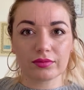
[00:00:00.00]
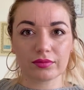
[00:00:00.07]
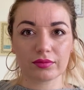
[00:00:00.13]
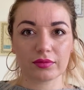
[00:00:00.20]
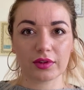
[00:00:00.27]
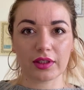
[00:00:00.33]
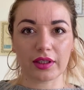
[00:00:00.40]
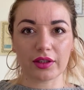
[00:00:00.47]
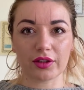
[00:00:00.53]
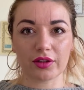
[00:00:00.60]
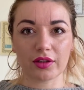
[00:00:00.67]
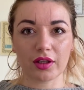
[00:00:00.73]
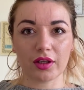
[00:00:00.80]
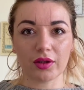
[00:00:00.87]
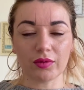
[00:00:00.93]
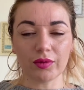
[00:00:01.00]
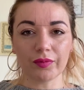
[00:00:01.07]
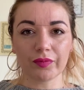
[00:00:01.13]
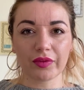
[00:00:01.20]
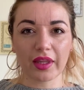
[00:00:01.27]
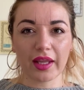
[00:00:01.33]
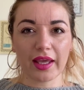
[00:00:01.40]
there you go.
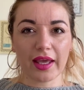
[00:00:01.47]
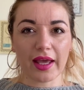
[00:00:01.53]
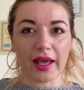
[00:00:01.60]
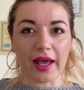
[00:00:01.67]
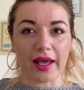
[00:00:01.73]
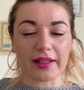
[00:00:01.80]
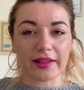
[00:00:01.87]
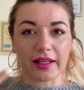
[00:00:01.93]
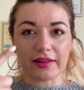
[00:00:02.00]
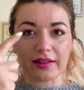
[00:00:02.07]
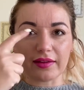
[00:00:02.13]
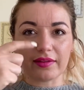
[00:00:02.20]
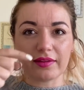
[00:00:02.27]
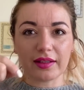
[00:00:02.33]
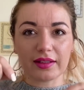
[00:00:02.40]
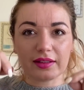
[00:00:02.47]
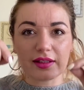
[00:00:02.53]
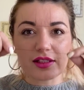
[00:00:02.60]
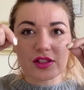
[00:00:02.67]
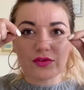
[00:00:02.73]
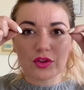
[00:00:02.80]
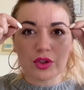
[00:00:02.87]
And then the
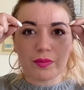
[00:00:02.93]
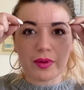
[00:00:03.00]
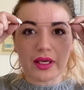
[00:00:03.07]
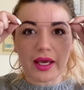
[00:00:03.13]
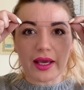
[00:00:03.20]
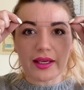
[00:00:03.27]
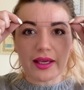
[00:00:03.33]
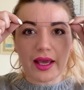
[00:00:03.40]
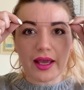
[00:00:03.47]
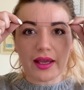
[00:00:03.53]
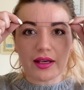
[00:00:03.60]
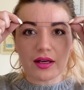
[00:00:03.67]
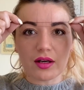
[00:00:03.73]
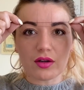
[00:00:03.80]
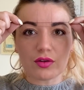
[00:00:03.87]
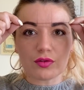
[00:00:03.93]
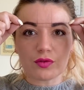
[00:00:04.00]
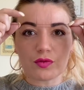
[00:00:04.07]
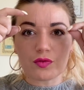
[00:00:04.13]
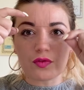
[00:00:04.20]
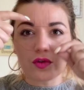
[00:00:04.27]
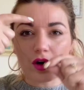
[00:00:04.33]
thickness would be again
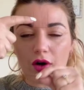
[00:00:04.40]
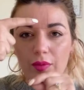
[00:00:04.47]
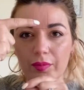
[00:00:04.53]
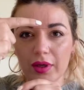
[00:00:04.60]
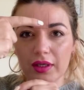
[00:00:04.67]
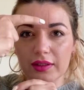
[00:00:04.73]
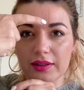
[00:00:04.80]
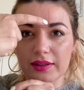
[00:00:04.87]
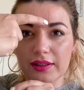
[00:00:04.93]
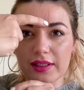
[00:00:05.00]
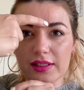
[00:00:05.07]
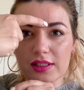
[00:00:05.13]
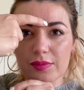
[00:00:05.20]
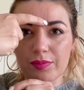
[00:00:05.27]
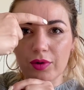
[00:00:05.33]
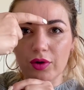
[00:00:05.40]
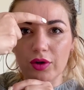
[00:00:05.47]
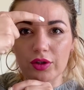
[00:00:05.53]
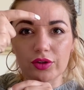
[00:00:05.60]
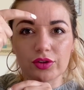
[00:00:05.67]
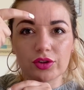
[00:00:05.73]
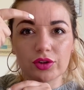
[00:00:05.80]
from this
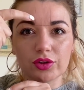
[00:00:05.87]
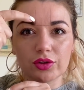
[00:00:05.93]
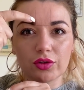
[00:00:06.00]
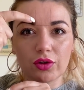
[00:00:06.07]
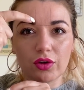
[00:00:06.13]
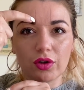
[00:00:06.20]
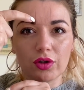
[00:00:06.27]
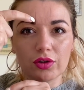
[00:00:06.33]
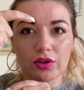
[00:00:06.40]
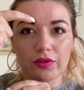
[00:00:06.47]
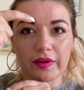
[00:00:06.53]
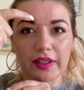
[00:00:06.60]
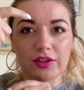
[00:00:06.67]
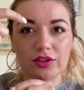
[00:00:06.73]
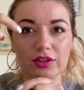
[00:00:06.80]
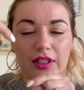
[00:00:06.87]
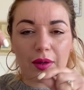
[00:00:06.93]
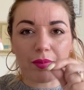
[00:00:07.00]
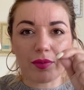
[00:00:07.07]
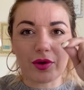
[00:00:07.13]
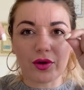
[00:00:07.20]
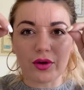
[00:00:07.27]
point all the way to
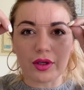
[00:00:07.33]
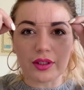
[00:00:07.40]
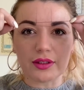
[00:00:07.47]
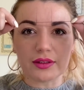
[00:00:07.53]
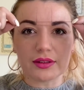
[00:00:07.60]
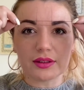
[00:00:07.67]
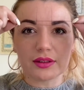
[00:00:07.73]
that point.